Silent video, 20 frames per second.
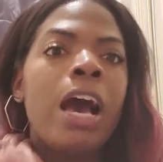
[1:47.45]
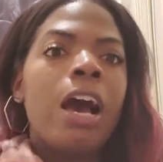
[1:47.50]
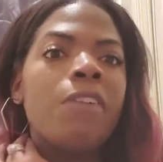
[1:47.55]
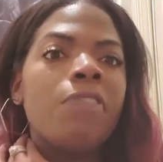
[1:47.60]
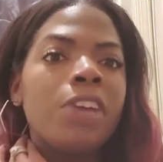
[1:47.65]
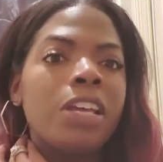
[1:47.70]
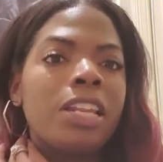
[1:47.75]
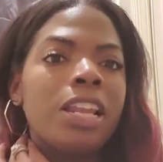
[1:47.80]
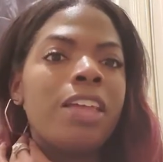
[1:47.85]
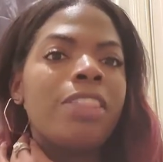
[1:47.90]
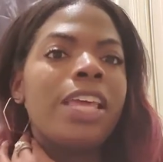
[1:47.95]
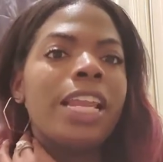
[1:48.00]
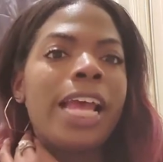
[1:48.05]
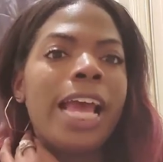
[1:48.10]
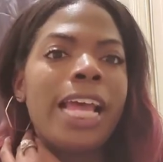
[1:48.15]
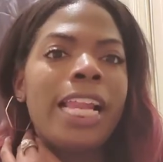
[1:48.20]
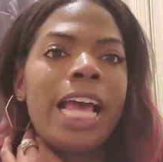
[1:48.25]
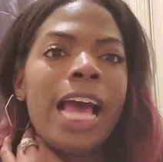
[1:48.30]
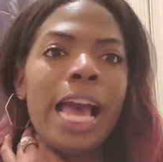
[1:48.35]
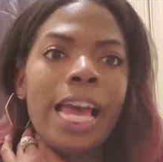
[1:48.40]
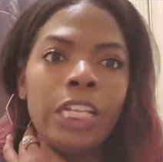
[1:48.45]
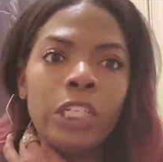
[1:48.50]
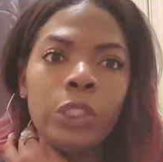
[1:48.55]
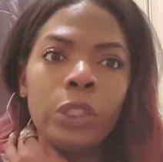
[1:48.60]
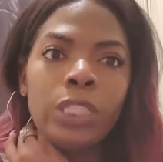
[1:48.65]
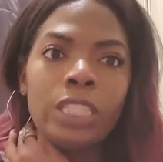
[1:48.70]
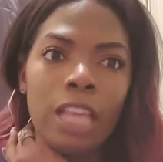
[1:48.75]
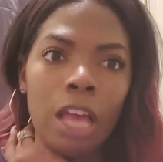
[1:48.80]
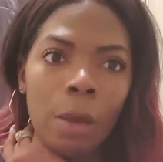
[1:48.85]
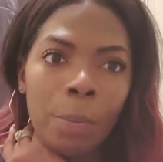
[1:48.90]
I found out that I had a
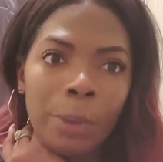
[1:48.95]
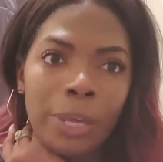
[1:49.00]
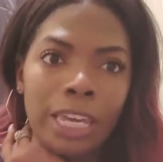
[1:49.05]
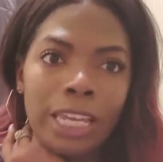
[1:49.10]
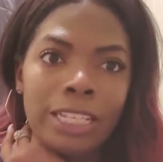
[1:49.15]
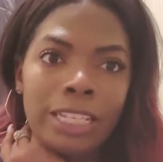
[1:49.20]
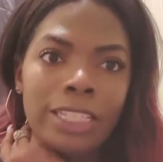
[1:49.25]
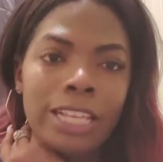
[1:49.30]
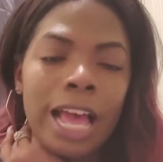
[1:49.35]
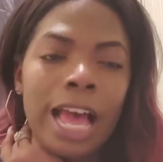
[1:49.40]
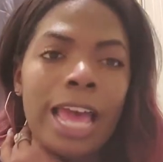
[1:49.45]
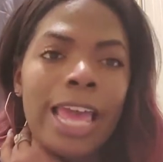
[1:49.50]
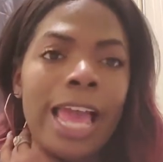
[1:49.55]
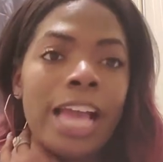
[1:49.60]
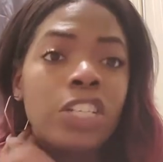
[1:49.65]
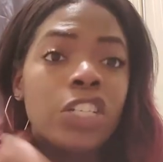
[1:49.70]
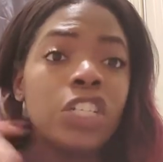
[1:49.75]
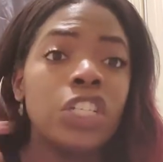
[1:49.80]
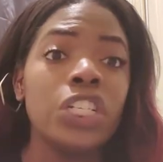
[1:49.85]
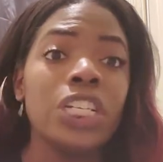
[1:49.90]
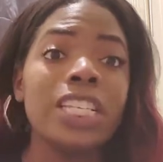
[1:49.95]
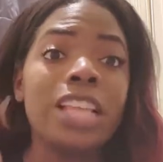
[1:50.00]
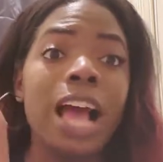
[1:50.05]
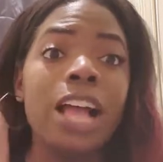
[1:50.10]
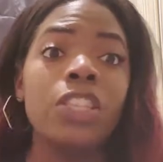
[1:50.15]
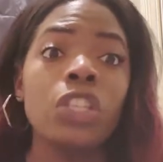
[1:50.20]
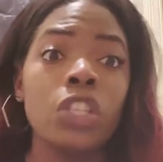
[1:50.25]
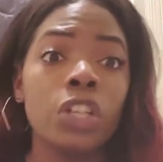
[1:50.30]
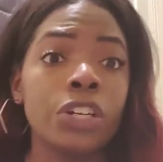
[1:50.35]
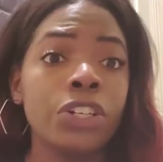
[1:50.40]
hydrosalpinx. I actually just
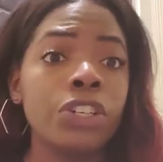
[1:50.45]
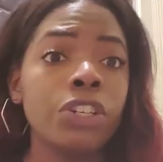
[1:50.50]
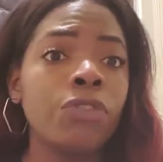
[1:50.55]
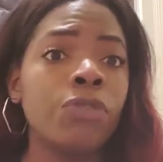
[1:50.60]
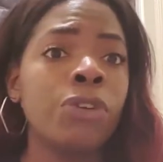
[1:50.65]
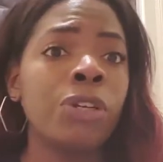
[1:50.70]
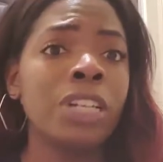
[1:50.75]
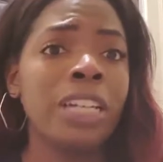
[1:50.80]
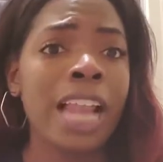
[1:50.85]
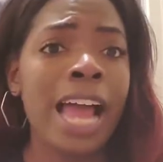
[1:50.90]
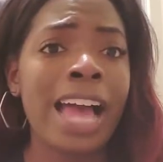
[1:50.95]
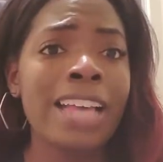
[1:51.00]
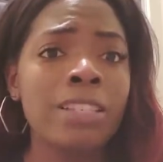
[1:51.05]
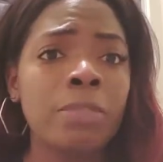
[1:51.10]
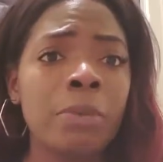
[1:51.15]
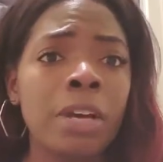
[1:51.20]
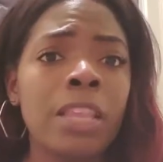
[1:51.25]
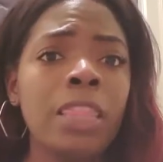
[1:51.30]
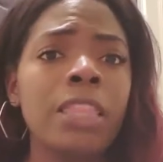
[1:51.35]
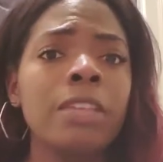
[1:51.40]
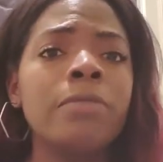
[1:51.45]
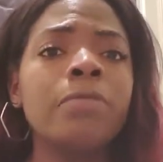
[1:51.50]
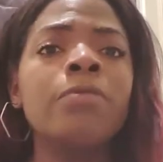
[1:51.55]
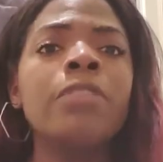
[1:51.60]
had surgery for it last month.